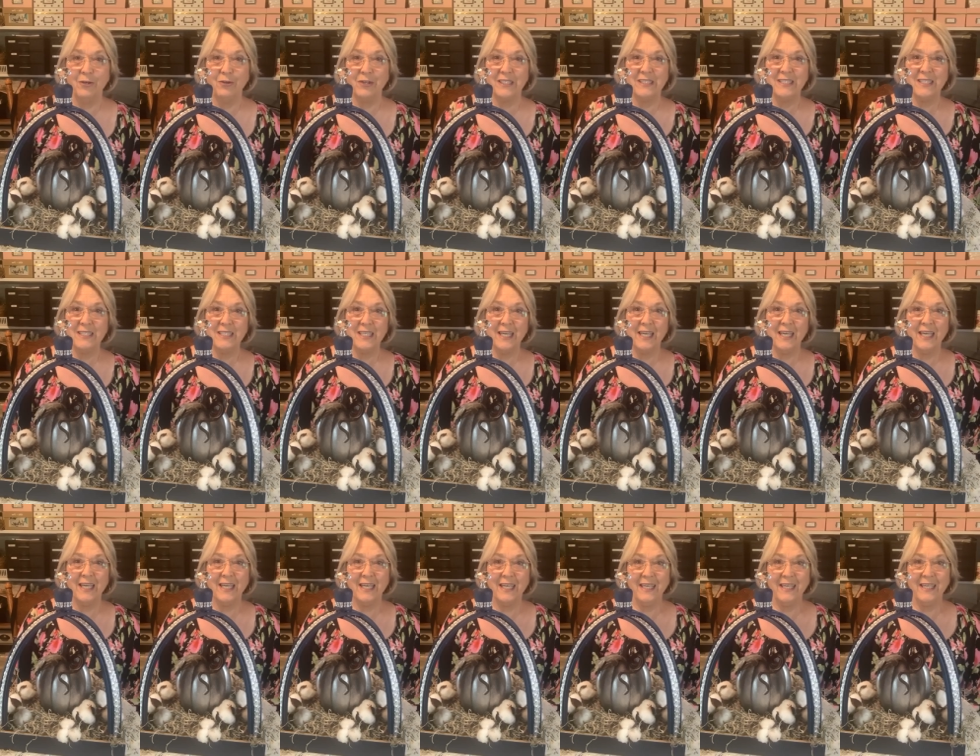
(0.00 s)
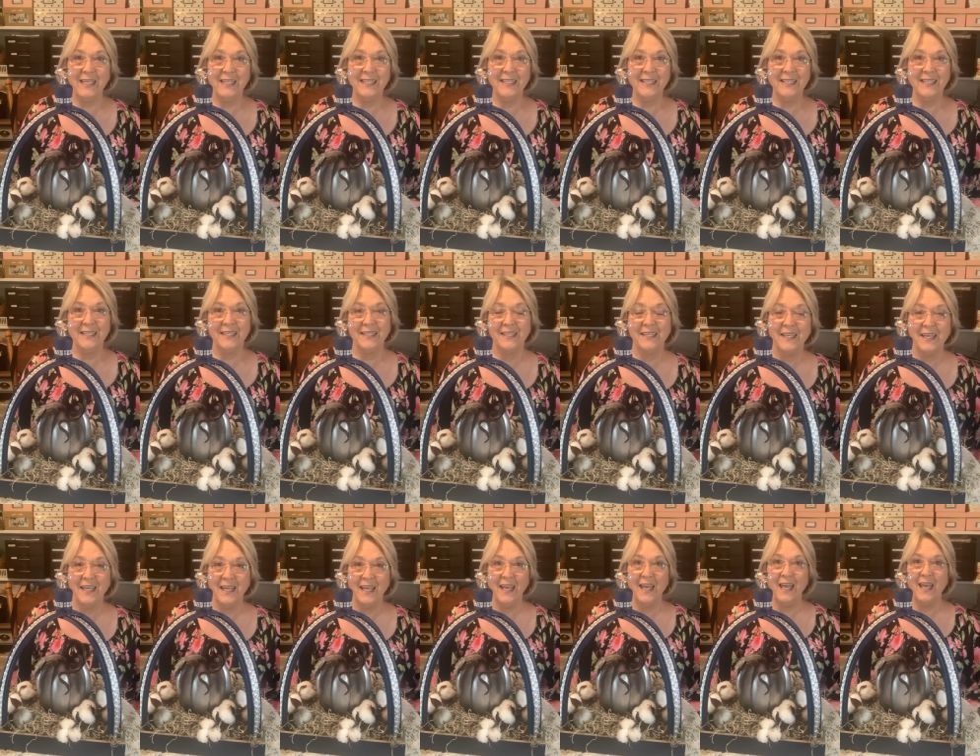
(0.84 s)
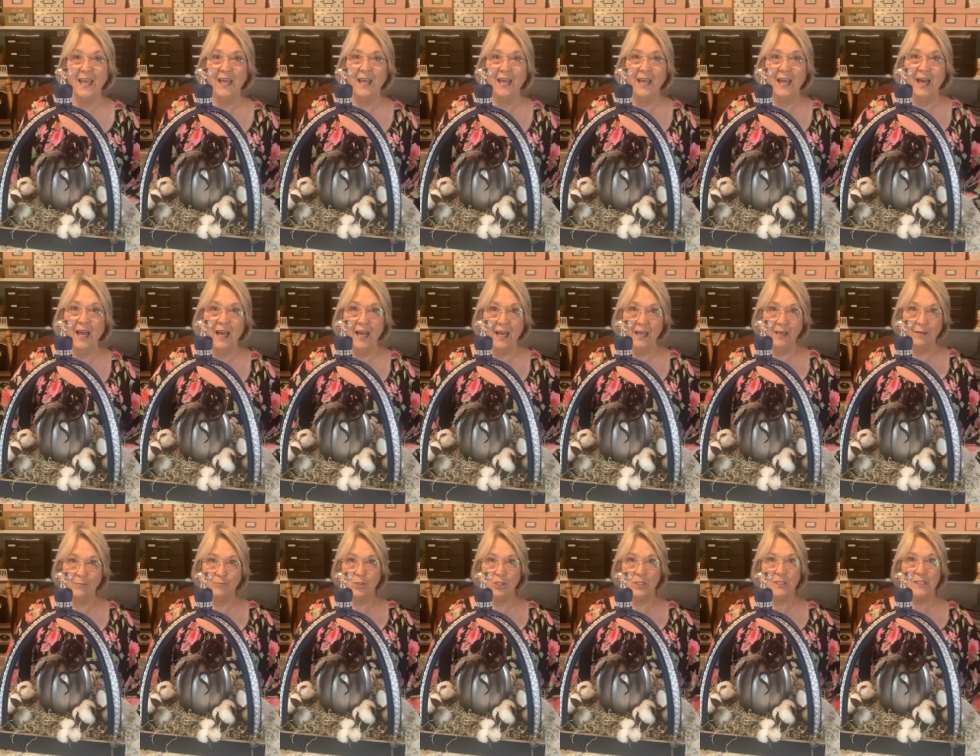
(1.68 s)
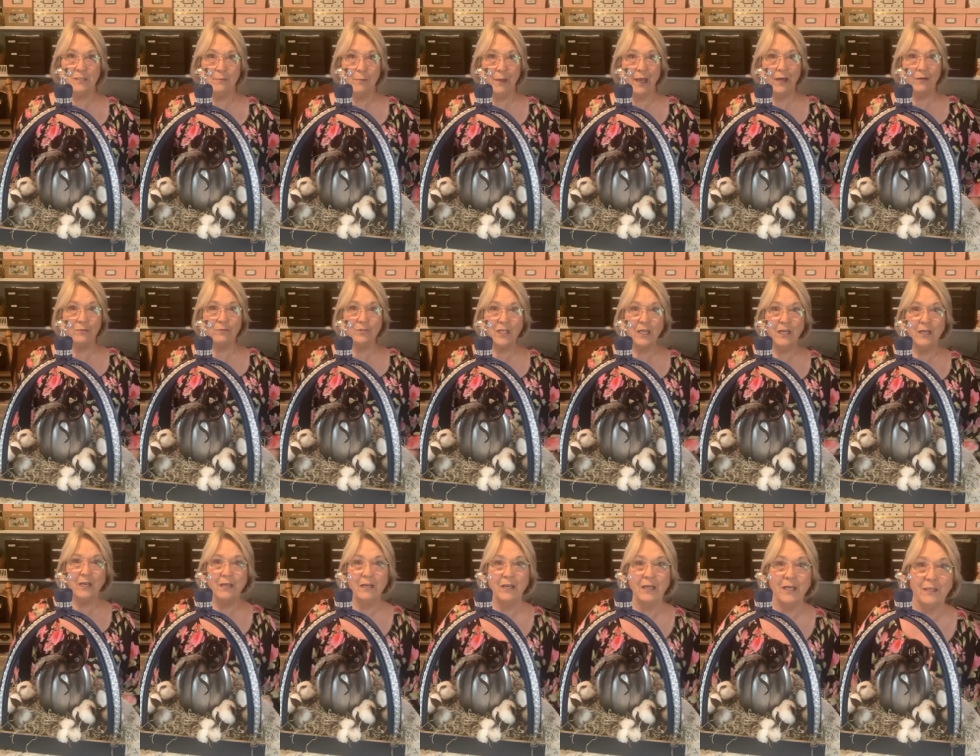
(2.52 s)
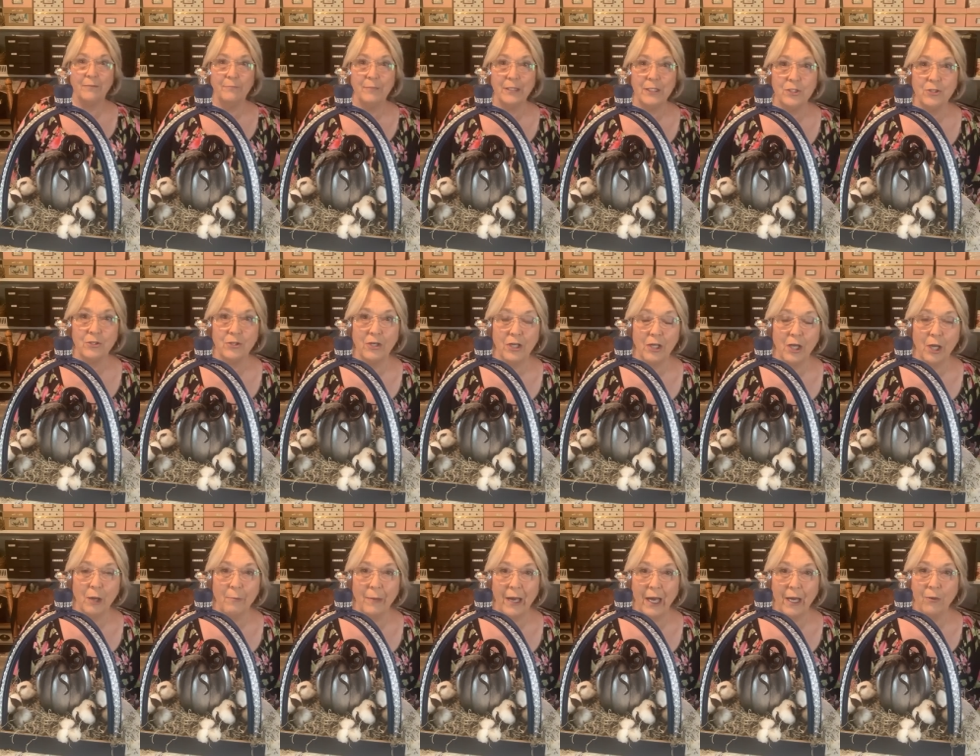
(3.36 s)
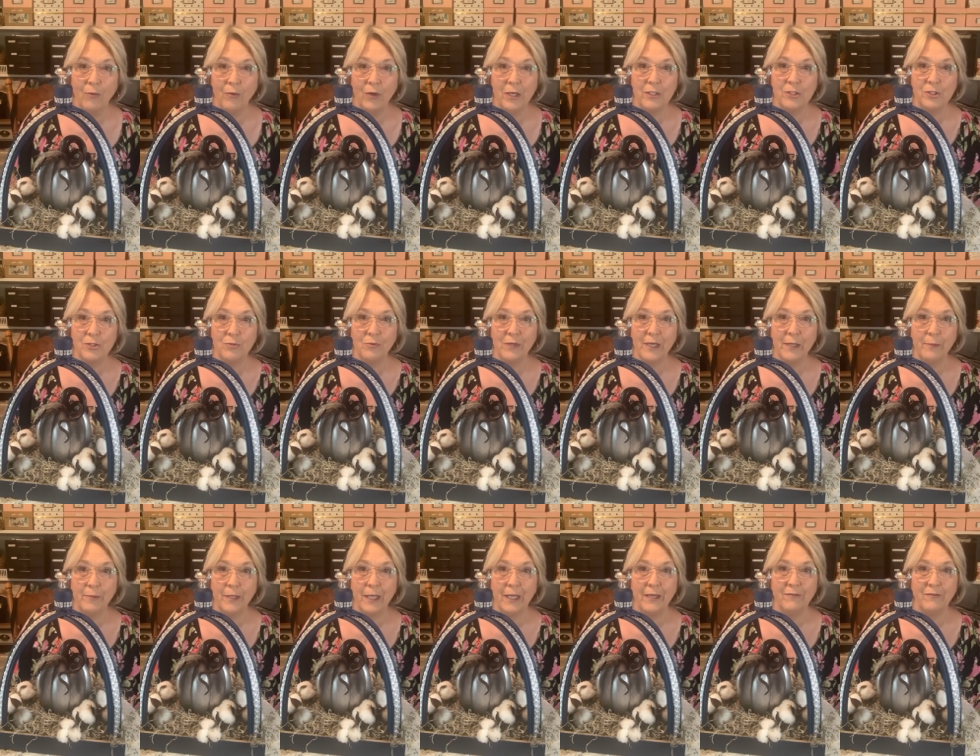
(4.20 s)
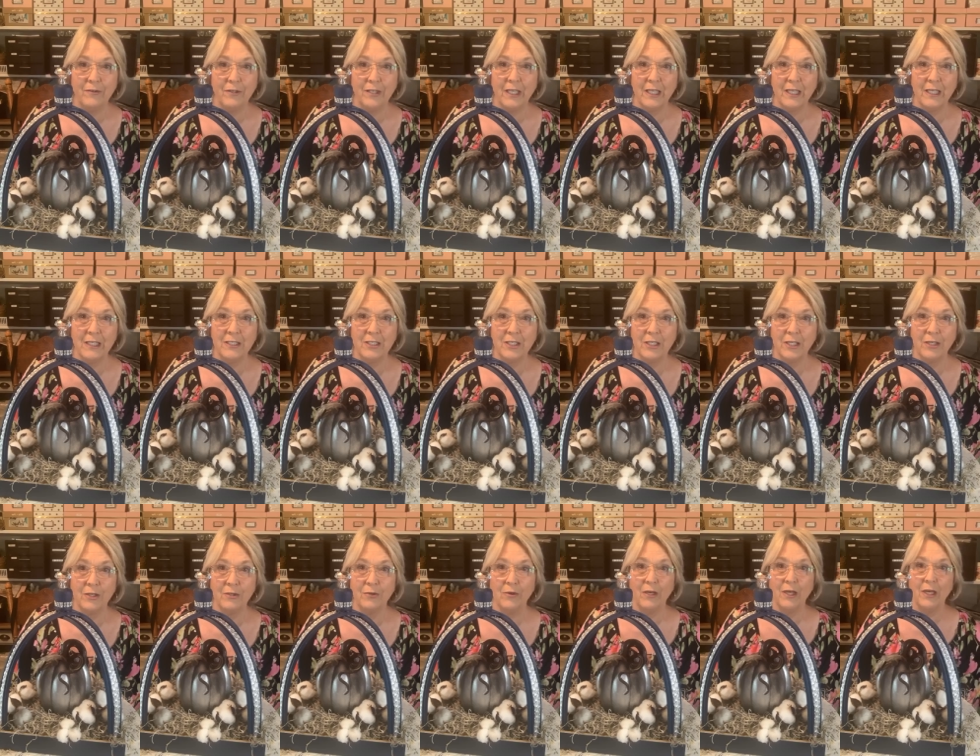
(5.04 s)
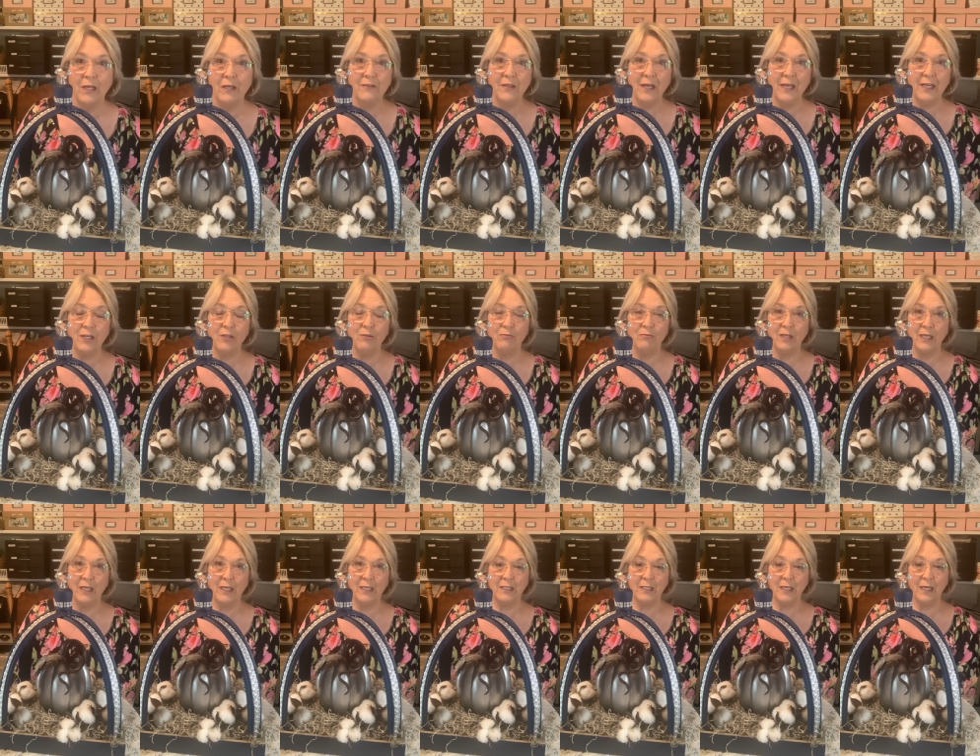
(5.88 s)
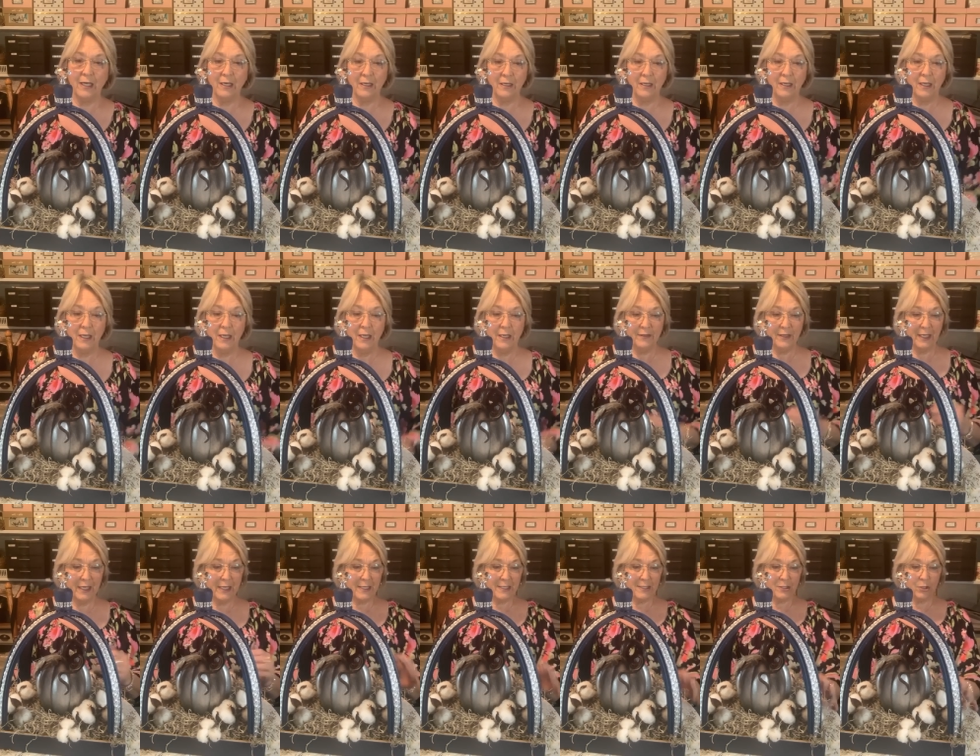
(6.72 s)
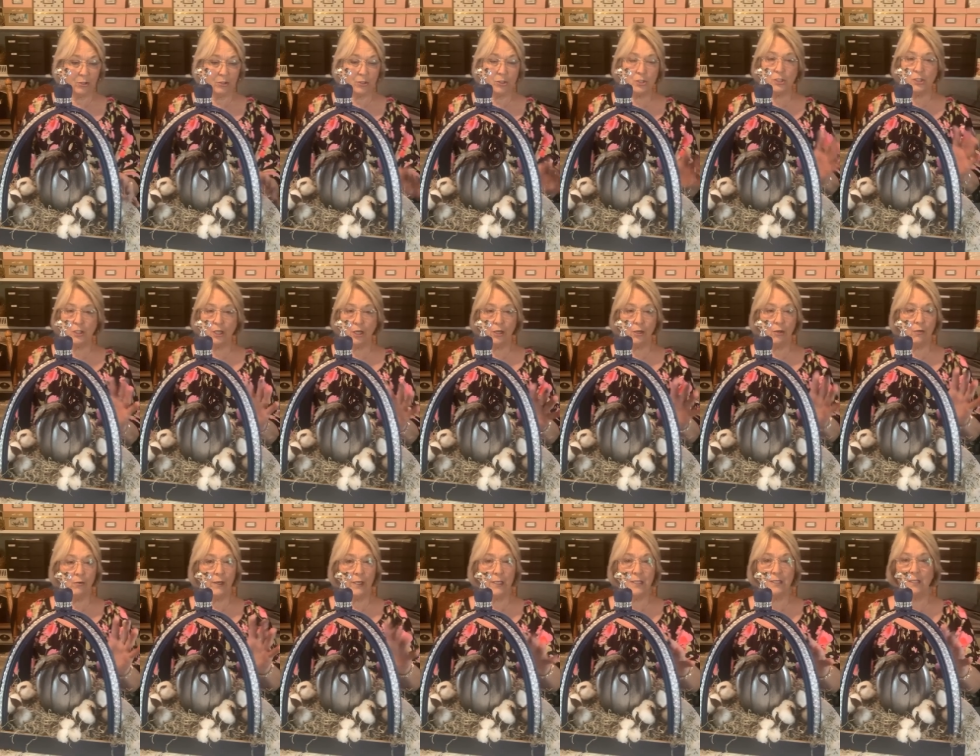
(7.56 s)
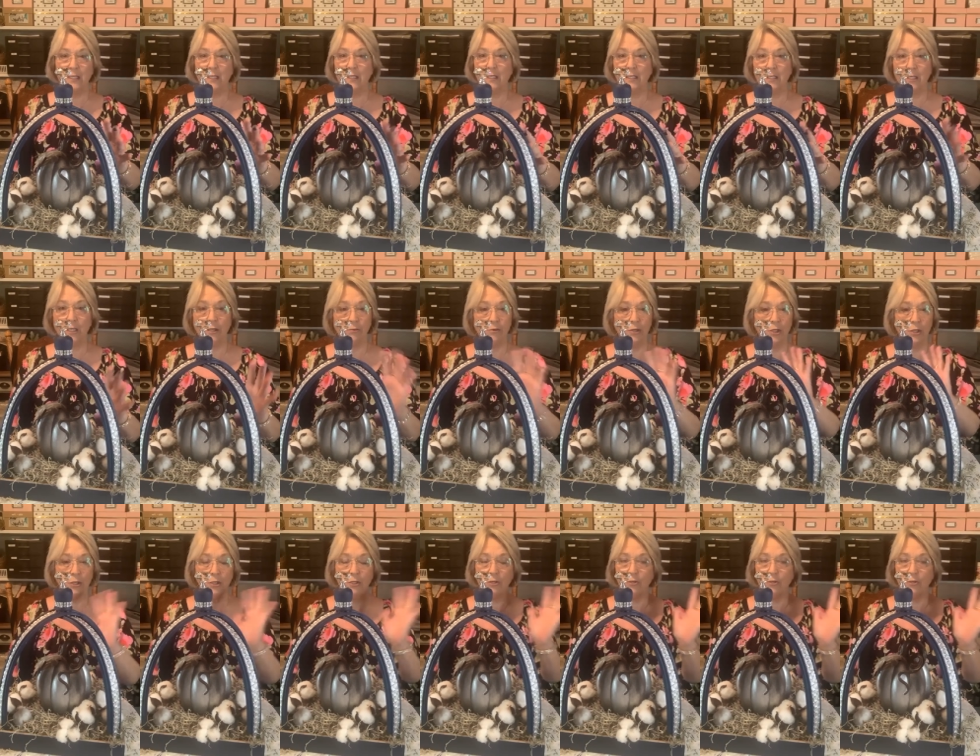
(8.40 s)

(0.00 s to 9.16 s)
Hey, Christine. I'm just about done, but you can go back and watch the replay if you need to. Thank you, Linda. These are so easy to do.